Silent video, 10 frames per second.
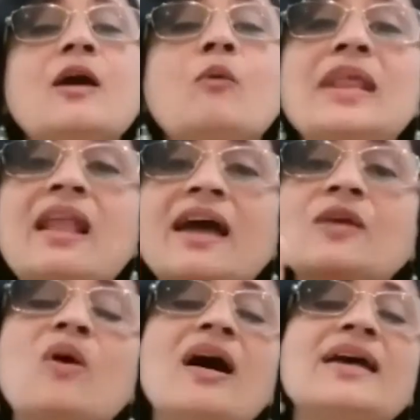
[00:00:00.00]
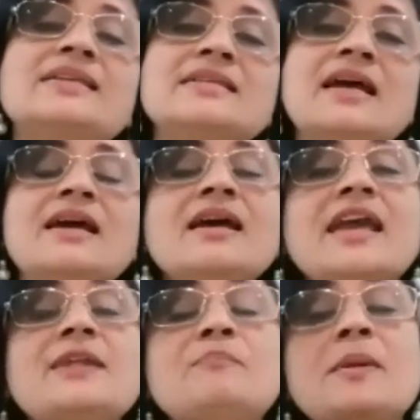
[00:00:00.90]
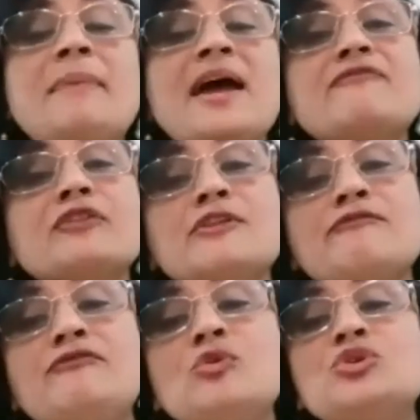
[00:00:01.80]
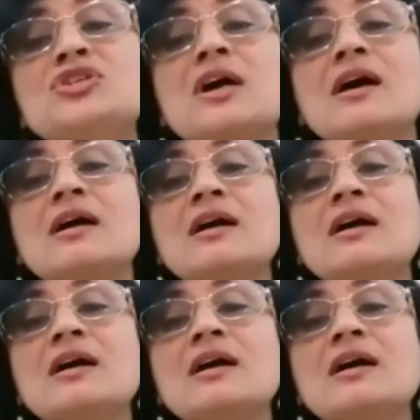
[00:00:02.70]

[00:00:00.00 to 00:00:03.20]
We likewise can prepare for the future